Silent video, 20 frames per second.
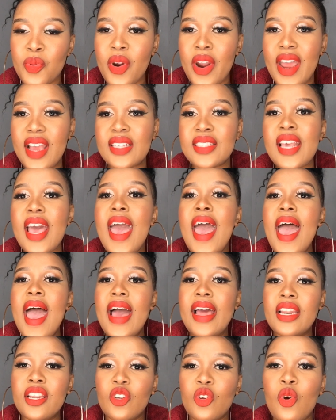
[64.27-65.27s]
Price,
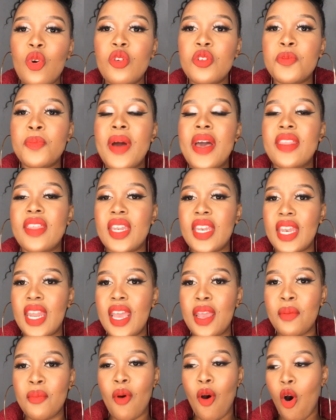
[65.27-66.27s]
and it goes by the
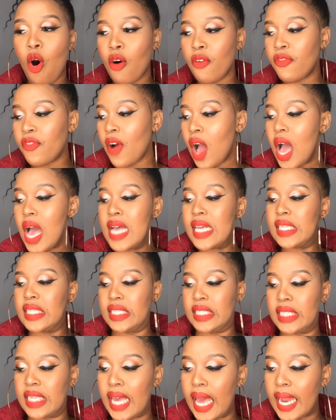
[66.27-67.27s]
name of
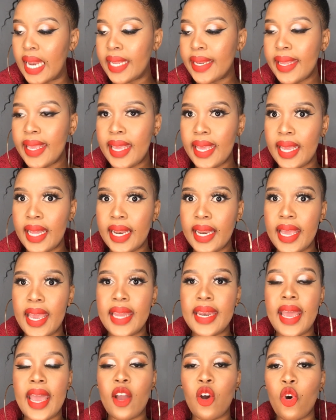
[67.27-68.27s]
Scarlet Hill.
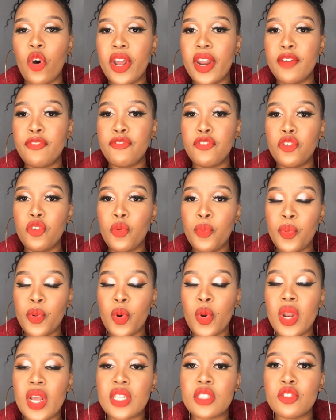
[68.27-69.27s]
And I got a few
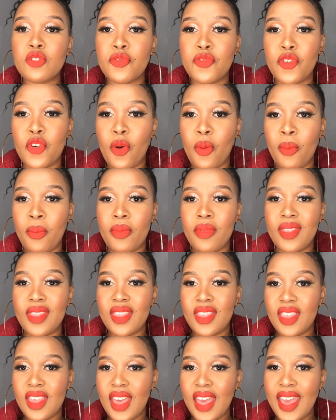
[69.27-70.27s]
products from
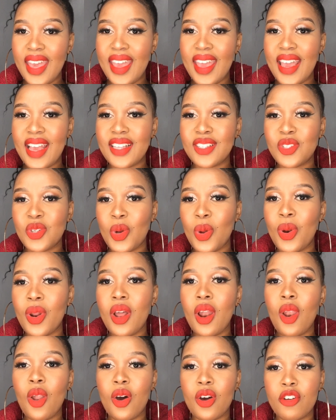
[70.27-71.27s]
there. It's not
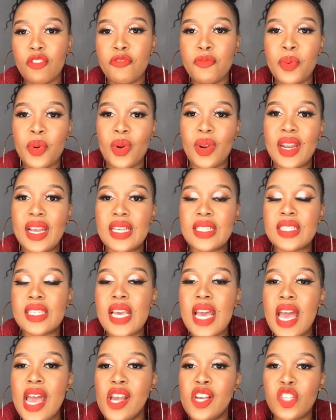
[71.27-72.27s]
a lot of products,
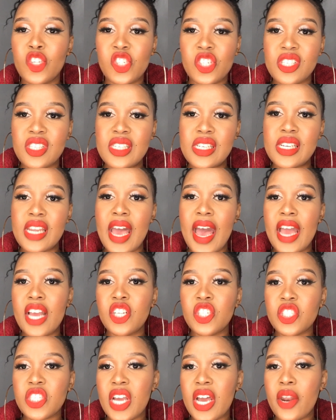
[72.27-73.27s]
it's just an
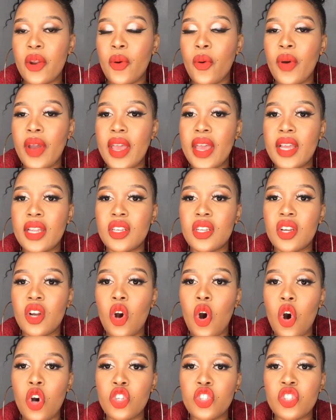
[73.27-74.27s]
eyeshadow and
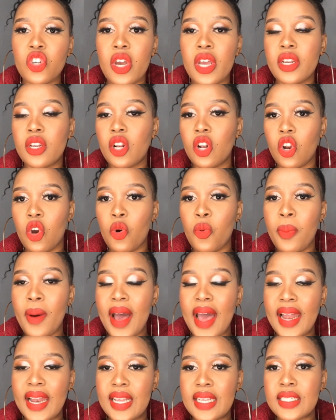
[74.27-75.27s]
contour and glow
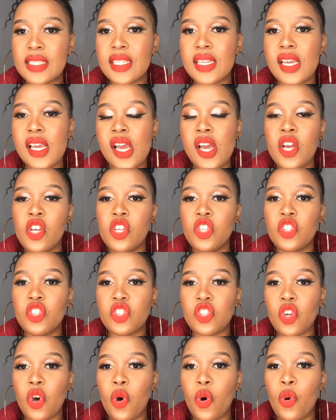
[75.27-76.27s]
palette.
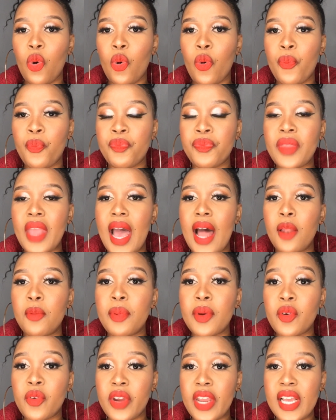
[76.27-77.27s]
So I'll
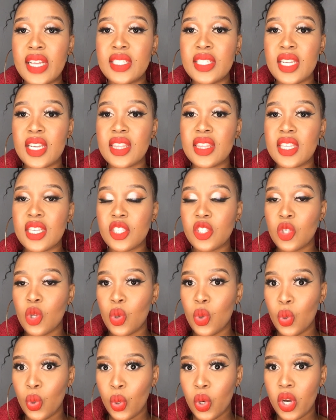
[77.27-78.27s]
be creating this
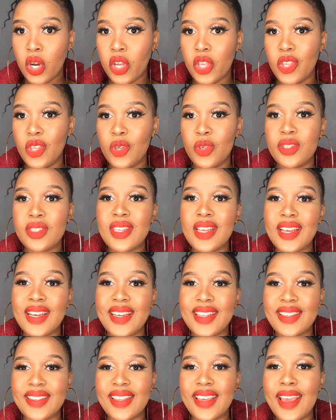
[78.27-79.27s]
look using
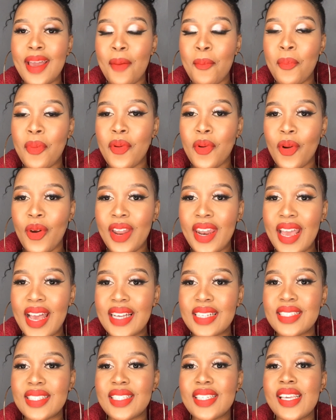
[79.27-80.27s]
their
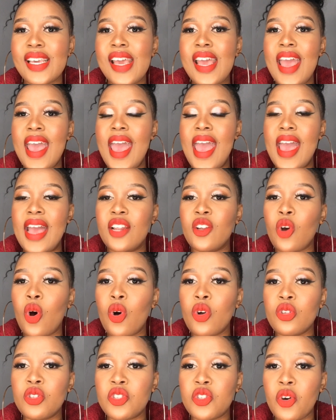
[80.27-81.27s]
products, and
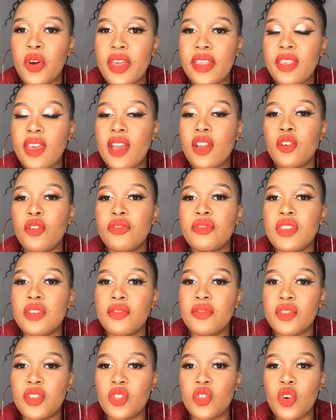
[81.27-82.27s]
also at the end of the
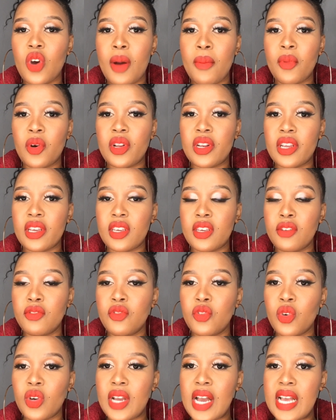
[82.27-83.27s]
video I'm gonna give
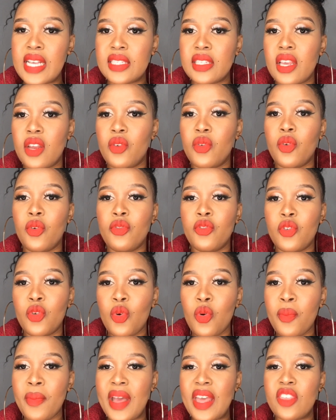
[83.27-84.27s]
you guys a
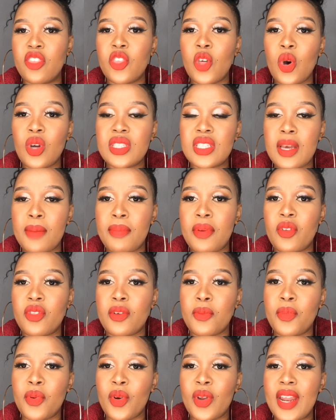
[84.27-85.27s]
review, my thoughts about
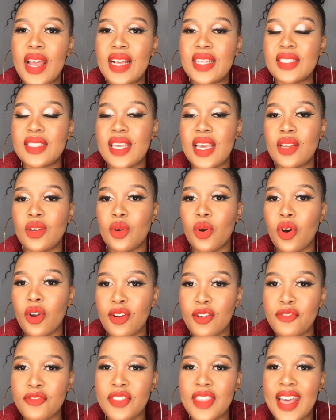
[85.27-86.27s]
the products and
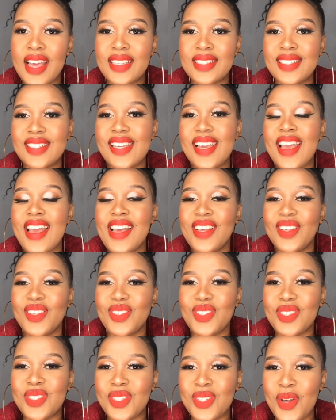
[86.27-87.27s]
all of that.
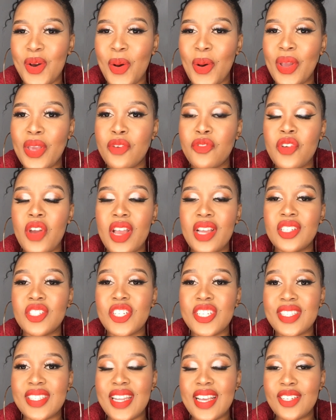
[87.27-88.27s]
So if you're
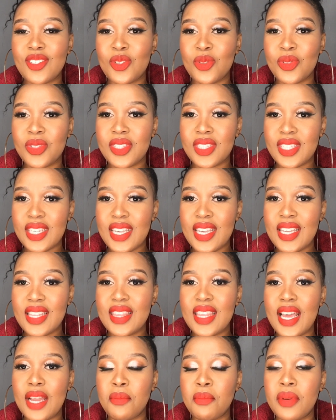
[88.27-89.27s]
interested to see,
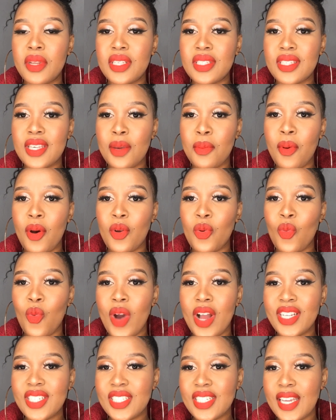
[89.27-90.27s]
then please keep on
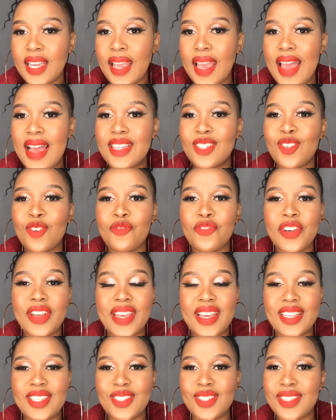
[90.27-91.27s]
watching, and don't
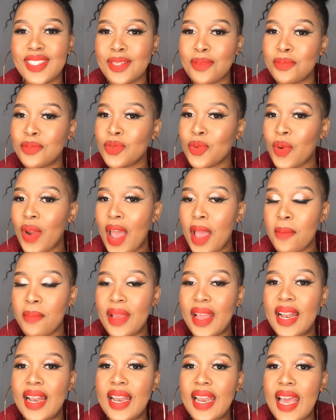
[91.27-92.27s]
forget to subscribe
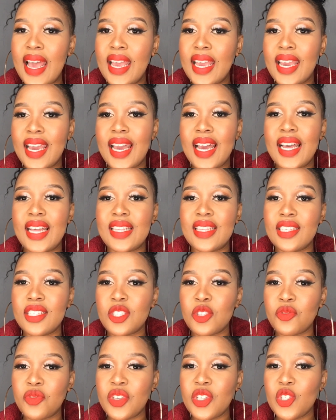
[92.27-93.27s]
and like
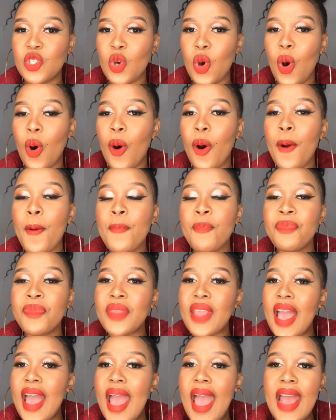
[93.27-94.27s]
this video
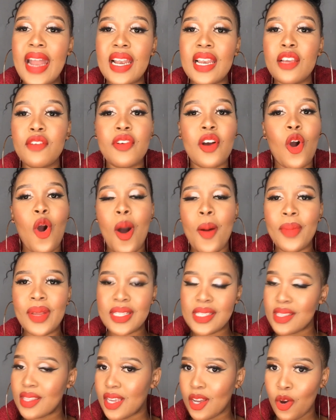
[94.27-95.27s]
and leave a
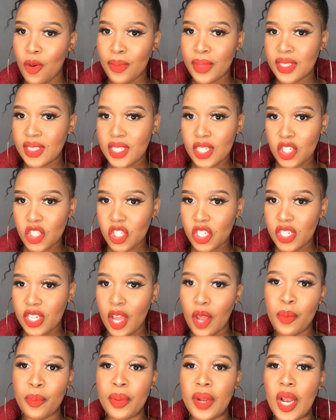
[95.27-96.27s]
comment in the comment section
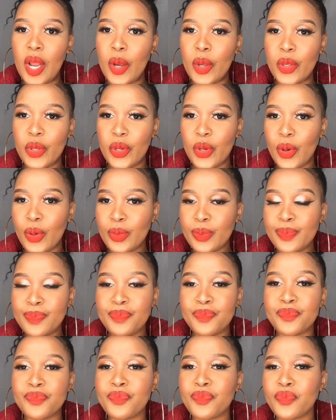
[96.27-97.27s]
down below, you know,
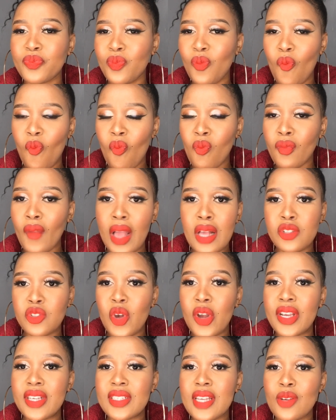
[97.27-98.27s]
as
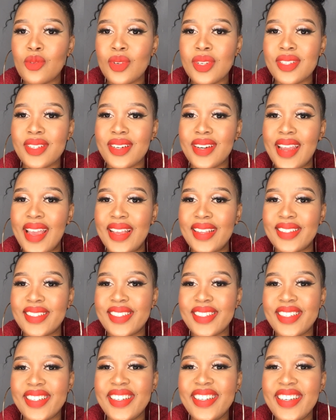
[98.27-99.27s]
long as I'm doing it right.
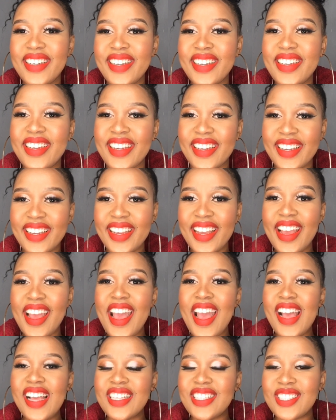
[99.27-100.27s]

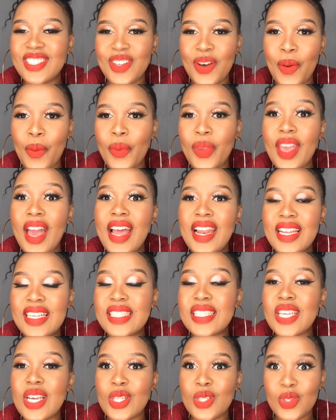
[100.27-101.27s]
So yeah,
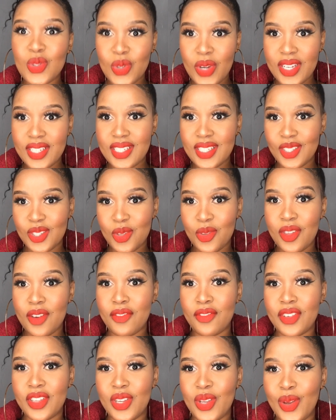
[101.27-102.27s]
let's get straight into the
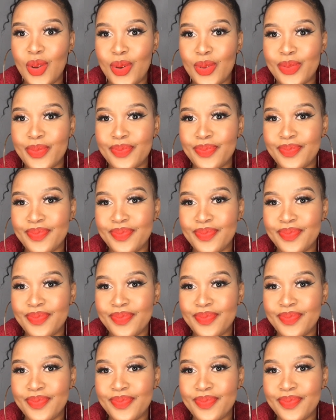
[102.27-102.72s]
video.